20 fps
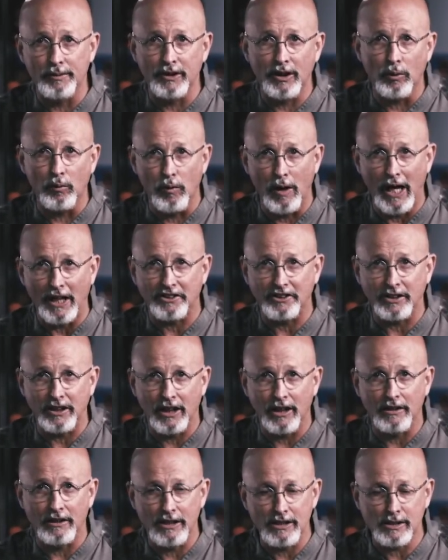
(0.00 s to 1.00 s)
and they're watching
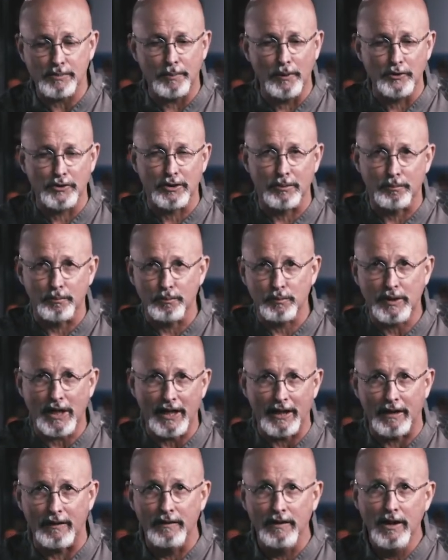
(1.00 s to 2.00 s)
it, and he's supposed to
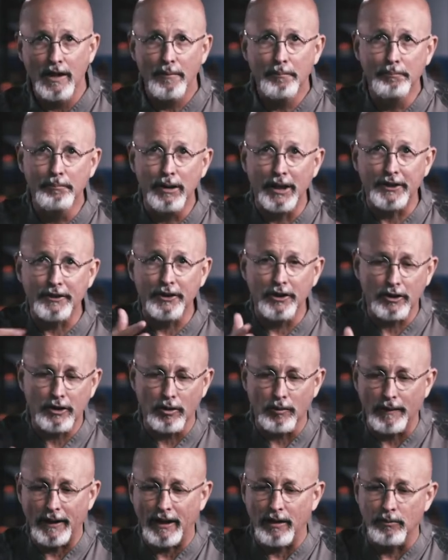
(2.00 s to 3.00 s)
kind of button hook
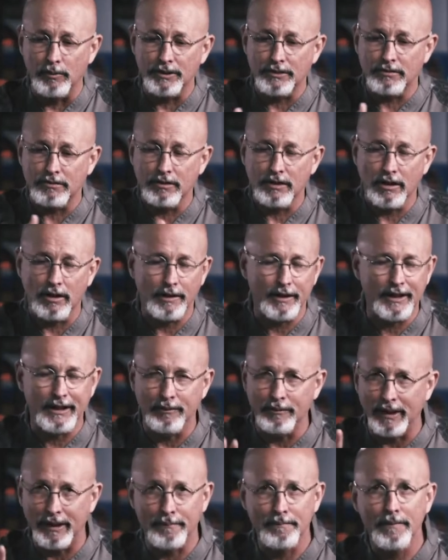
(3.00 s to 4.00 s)
around, which,
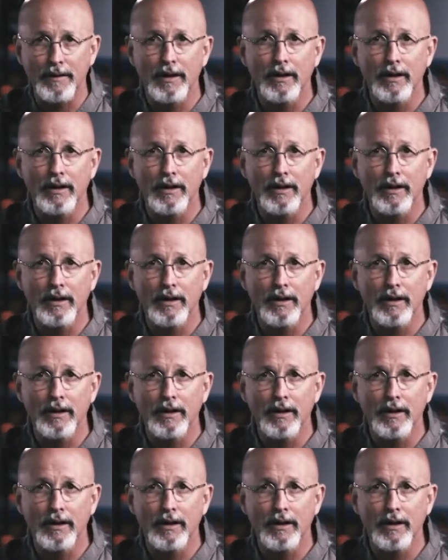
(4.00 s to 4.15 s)
anyway,